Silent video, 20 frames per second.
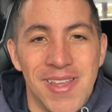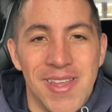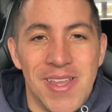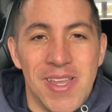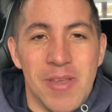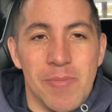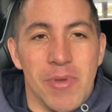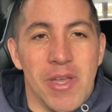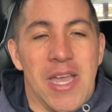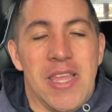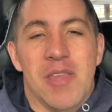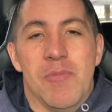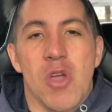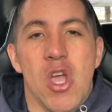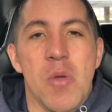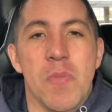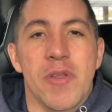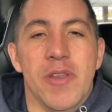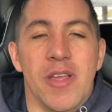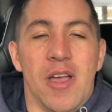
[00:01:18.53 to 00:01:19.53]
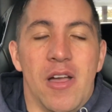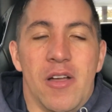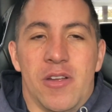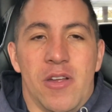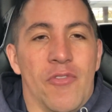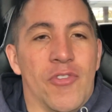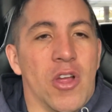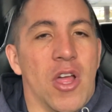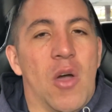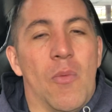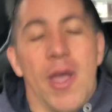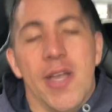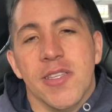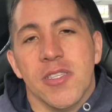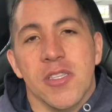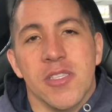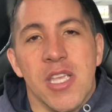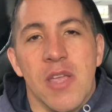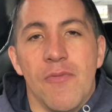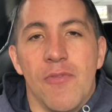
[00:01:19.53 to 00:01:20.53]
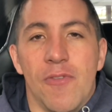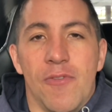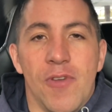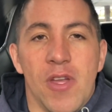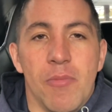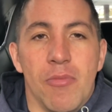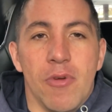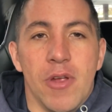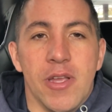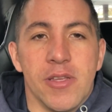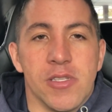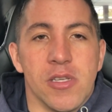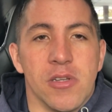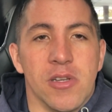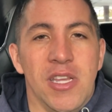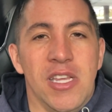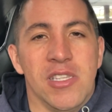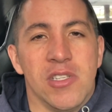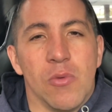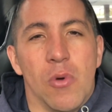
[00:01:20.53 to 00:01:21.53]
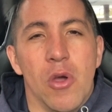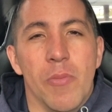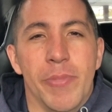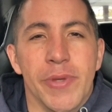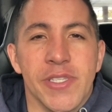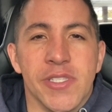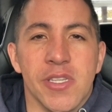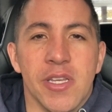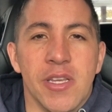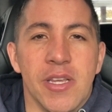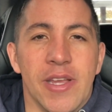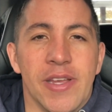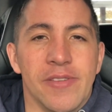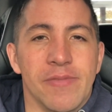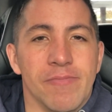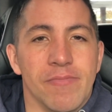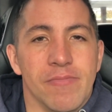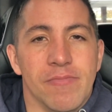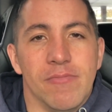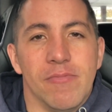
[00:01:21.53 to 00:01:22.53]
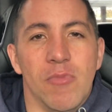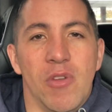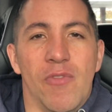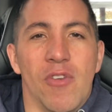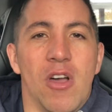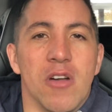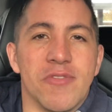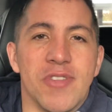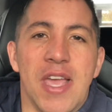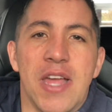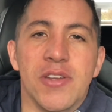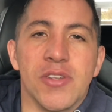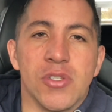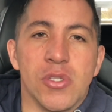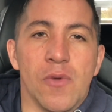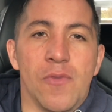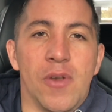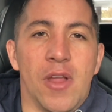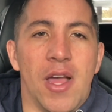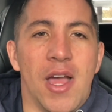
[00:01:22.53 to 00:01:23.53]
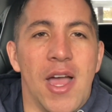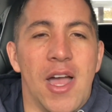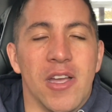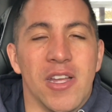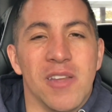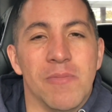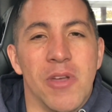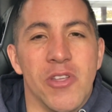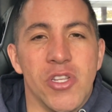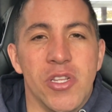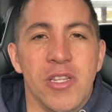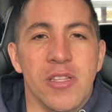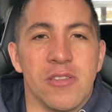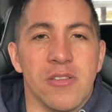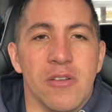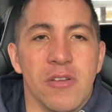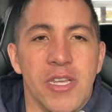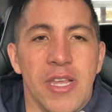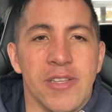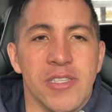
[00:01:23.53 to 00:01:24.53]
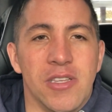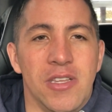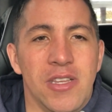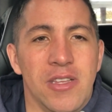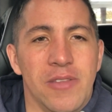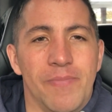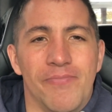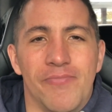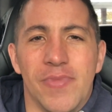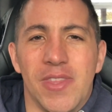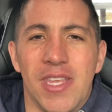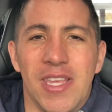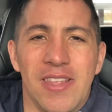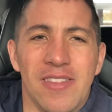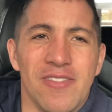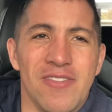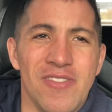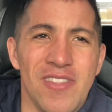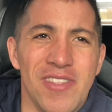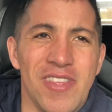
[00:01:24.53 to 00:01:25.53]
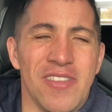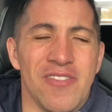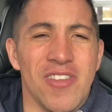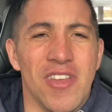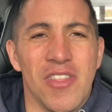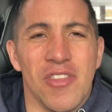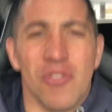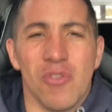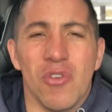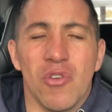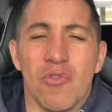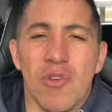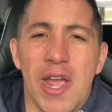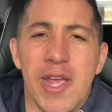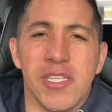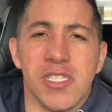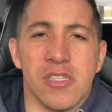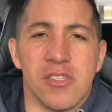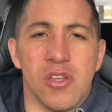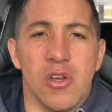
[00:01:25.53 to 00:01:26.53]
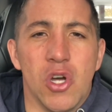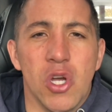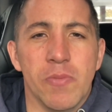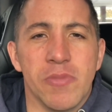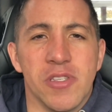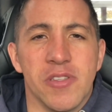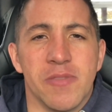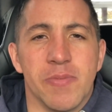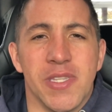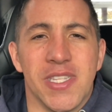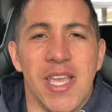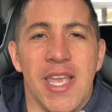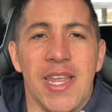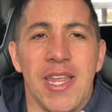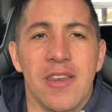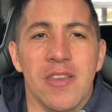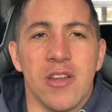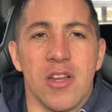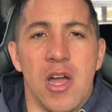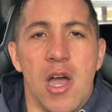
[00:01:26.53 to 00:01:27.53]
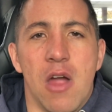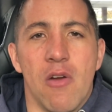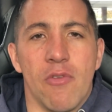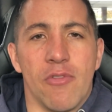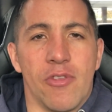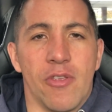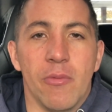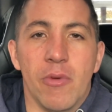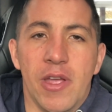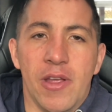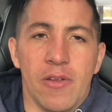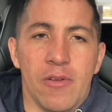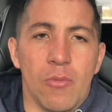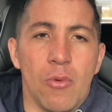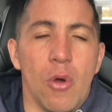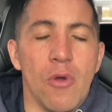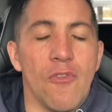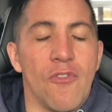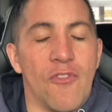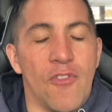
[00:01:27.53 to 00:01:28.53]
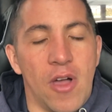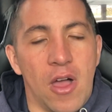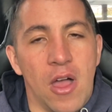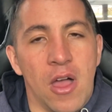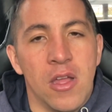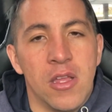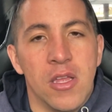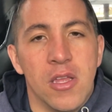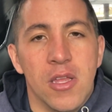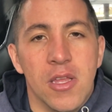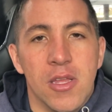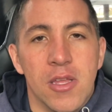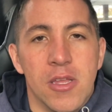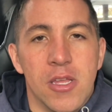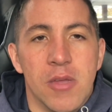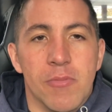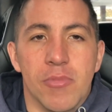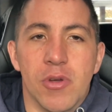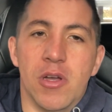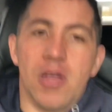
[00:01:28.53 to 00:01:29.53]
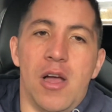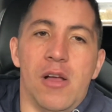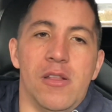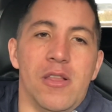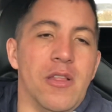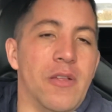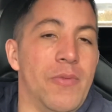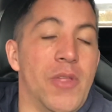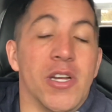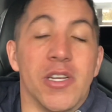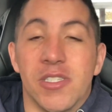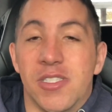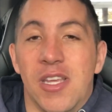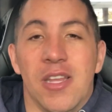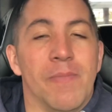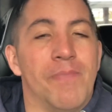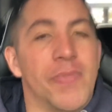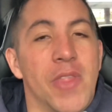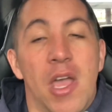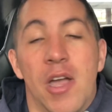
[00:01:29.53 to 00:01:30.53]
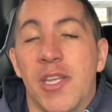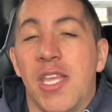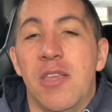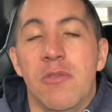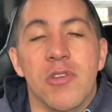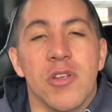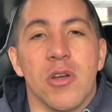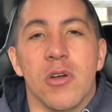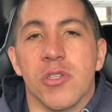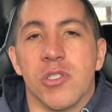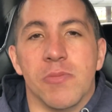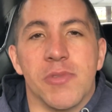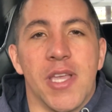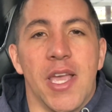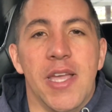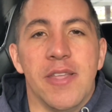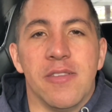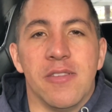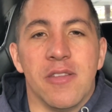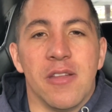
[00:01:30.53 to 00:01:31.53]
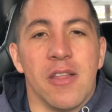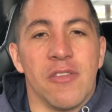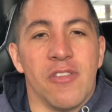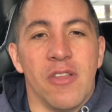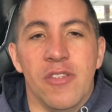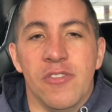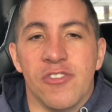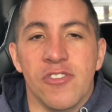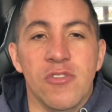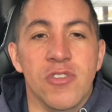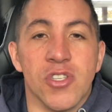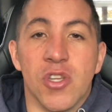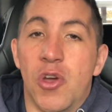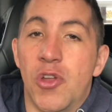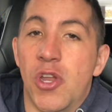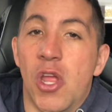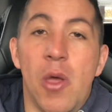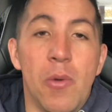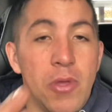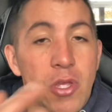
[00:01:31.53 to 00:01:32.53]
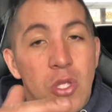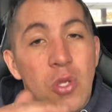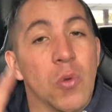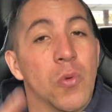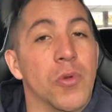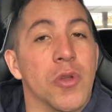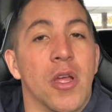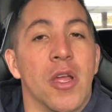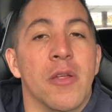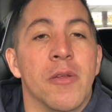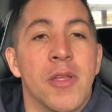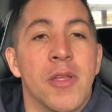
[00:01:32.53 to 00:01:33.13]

But at the moment I've got to wait till the 10th of February, so he's quite busy, and with lockdown and stuff like that I can imagine it's like, yes, it's not the sort of greatest of times to be taking the car somewhere quite far. But like I said, I'll keep you guys updated, and as soon as I know, you'll know.